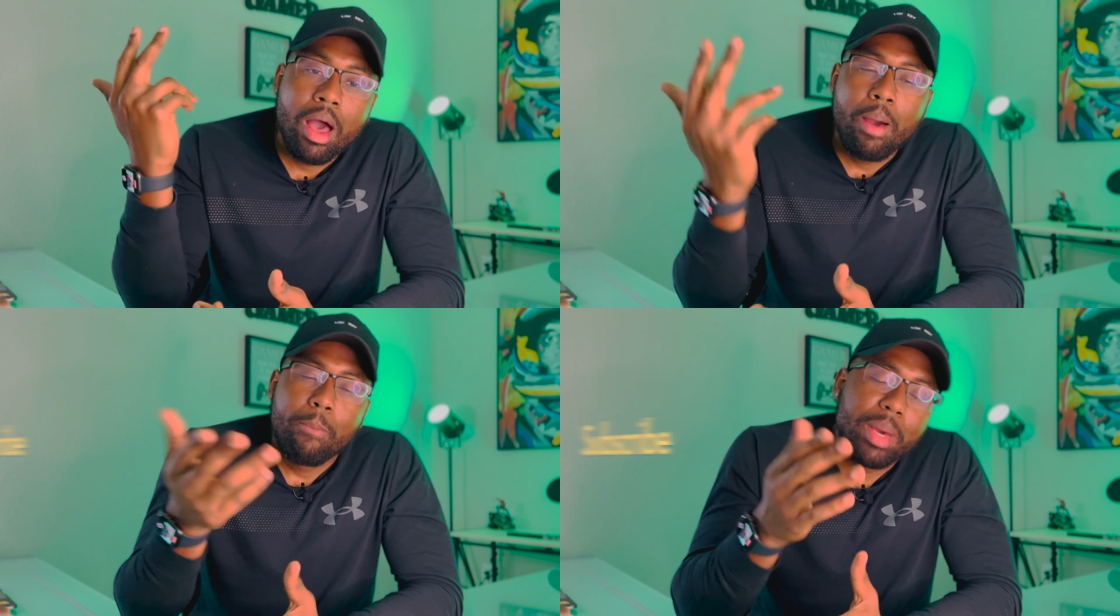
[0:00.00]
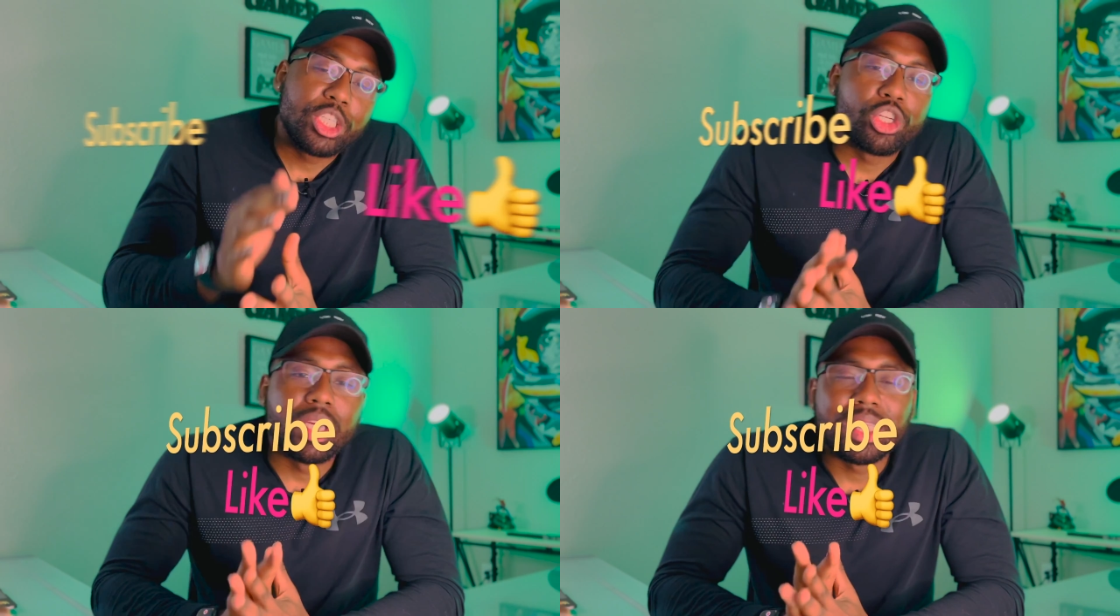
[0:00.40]
make
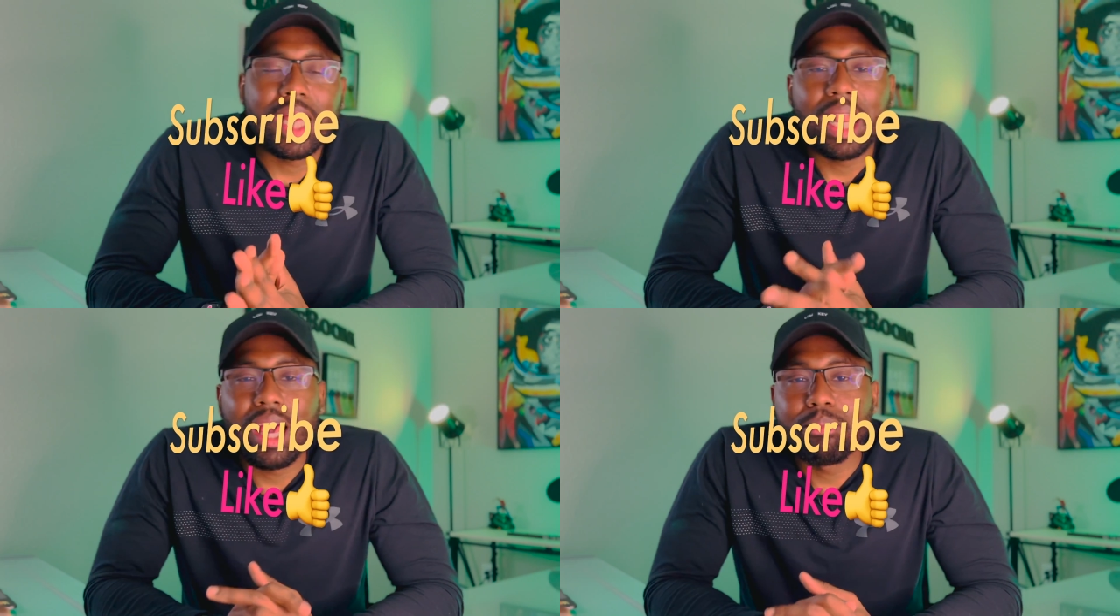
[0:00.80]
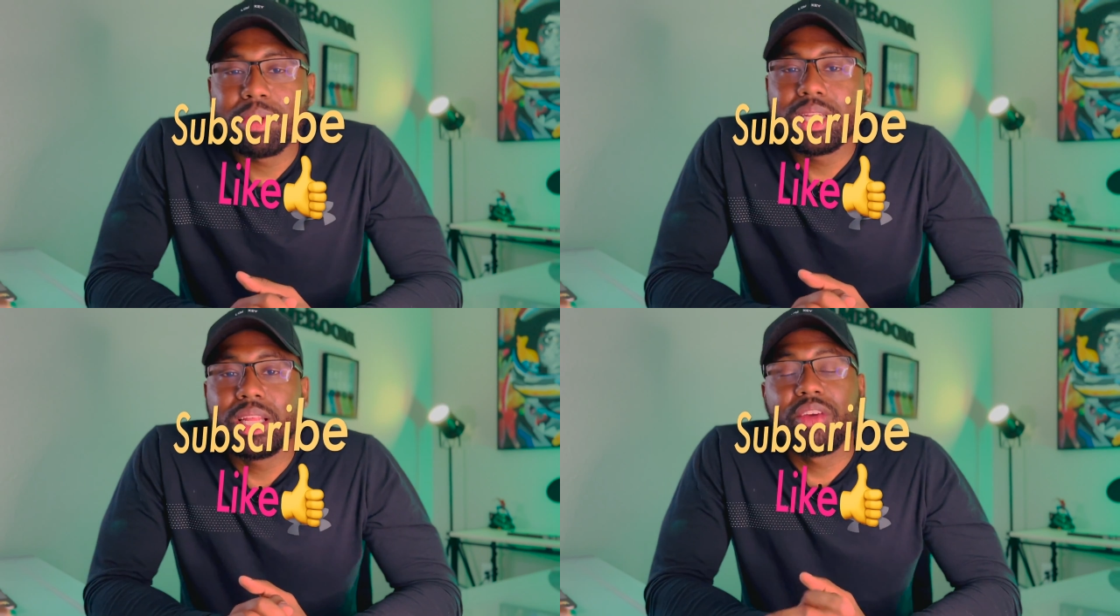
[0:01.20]
sure to hit that like
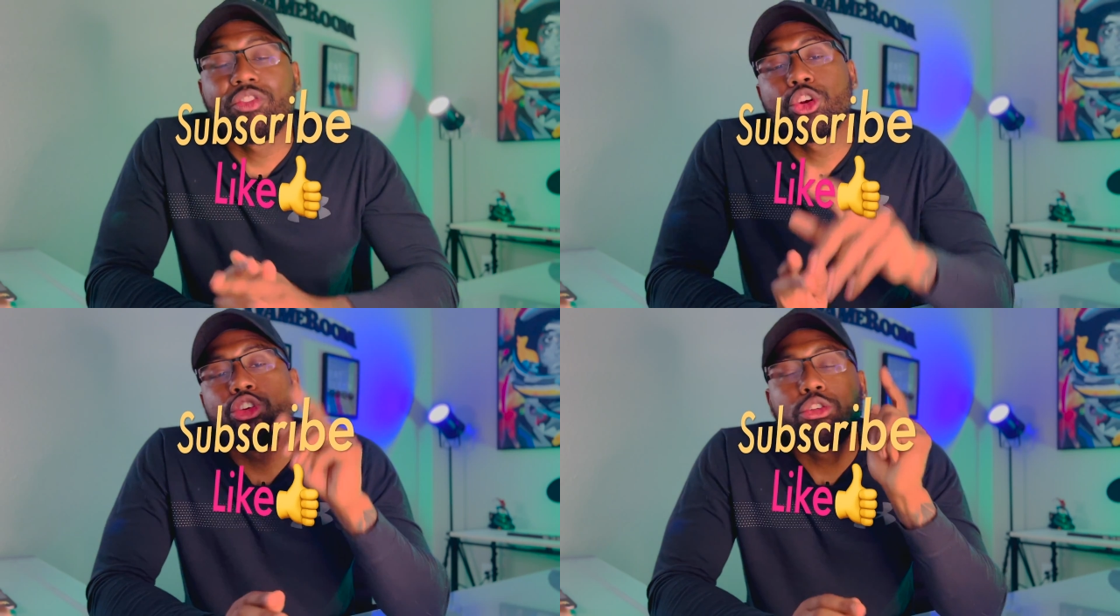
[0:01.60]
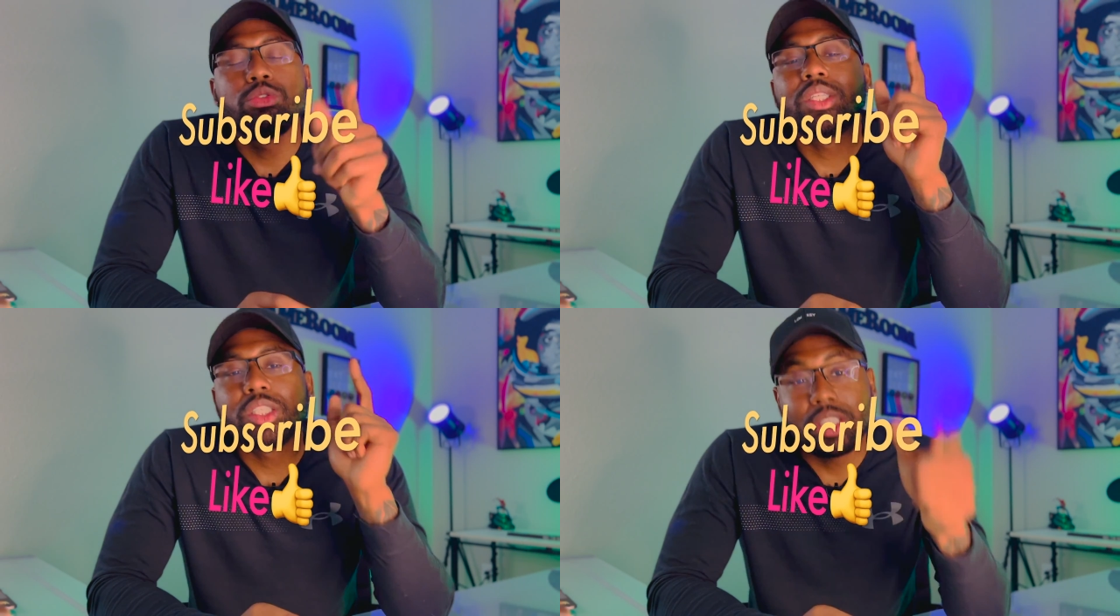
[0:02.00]
button. And if you're new
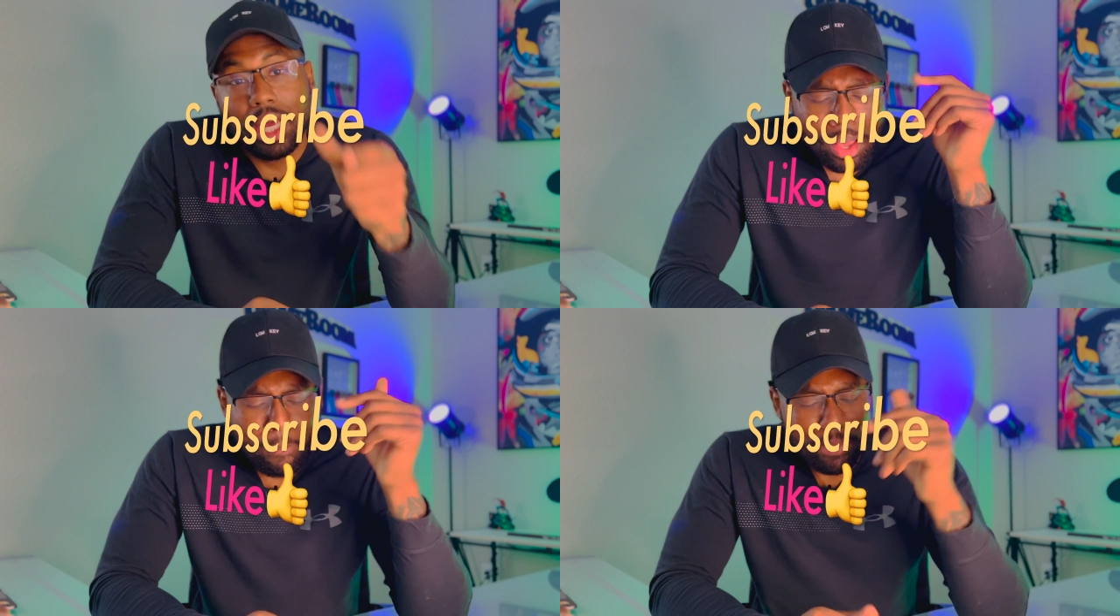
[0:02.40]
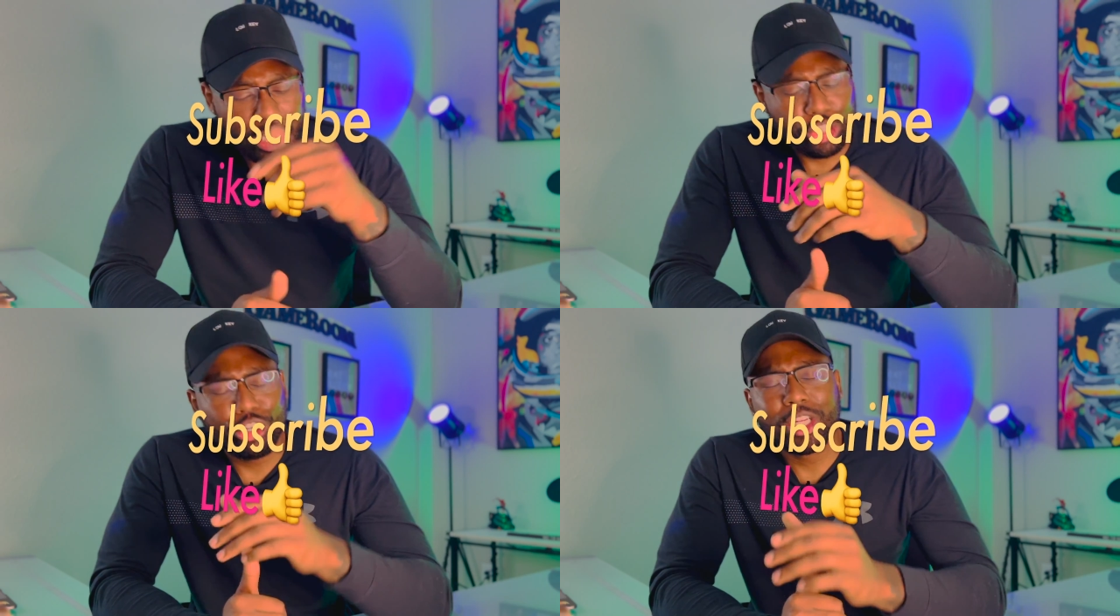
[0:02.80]
to the channel, make
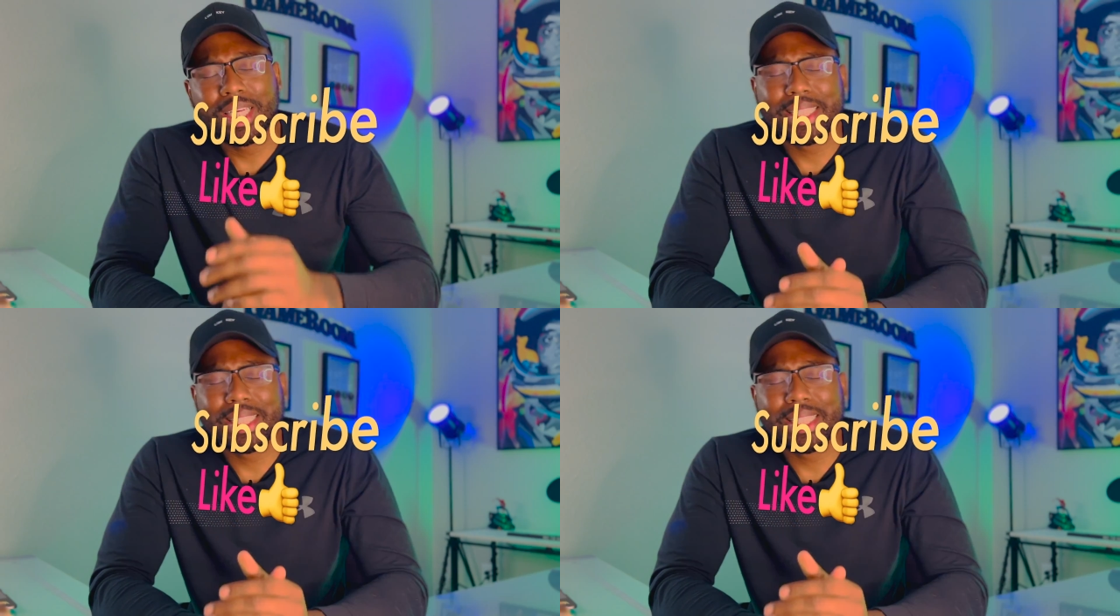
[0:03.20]
sure to hit